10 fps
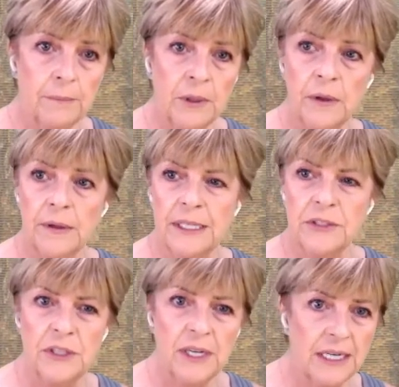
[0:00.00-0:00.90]
I'm not going
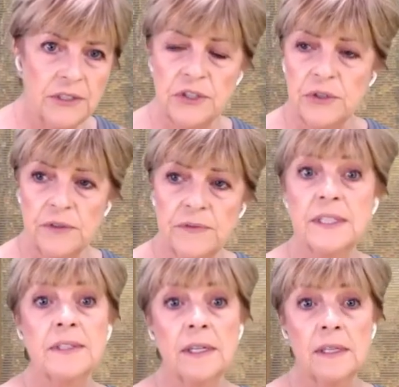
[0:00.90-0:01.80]
into the history of
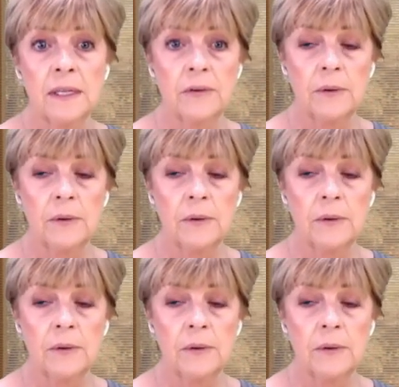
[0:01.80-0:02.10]
this, that, and the other.